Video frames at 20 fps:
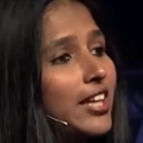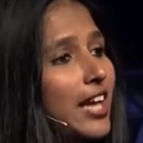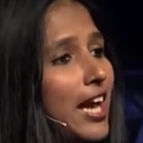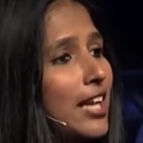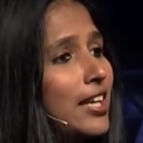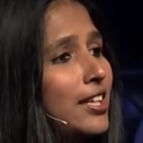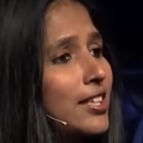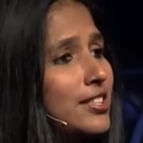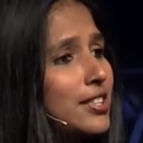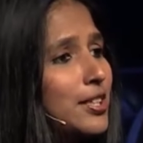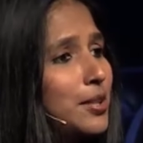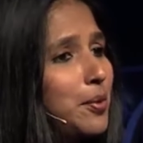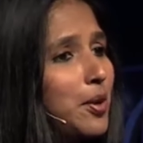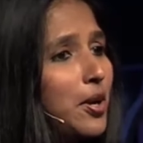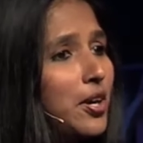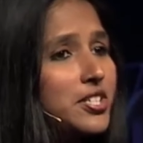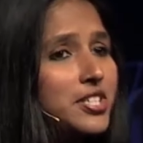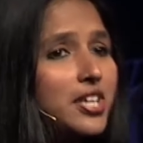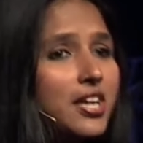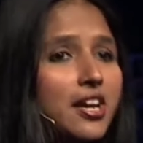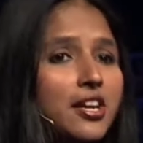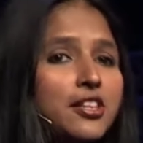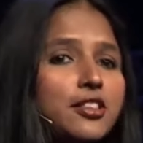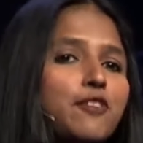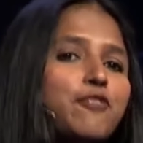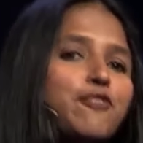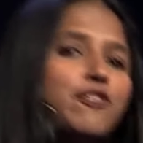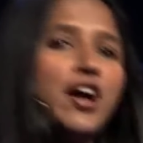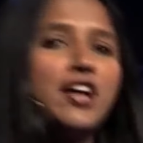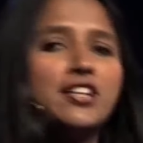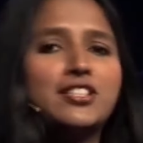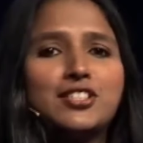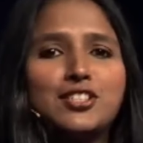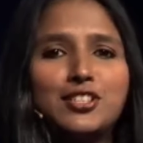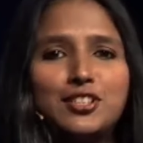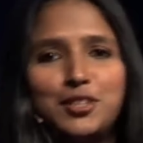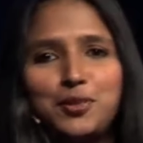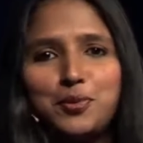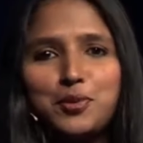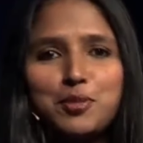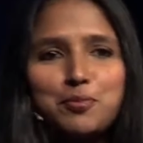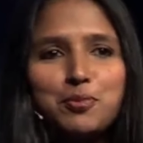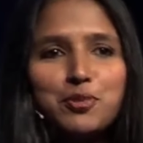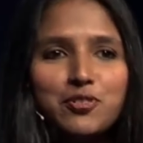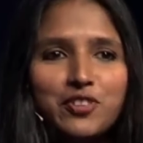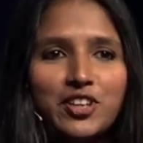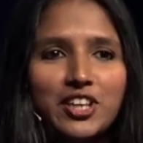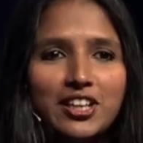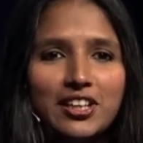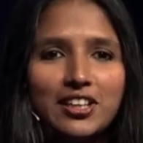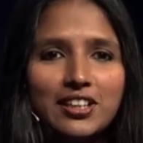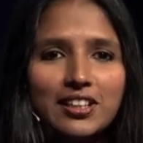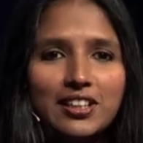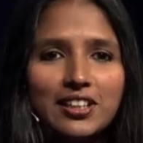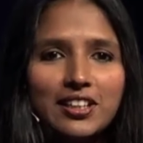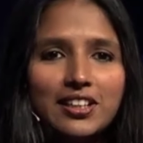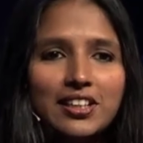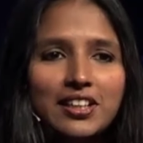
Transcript: the galaxy was, the faster it was moving.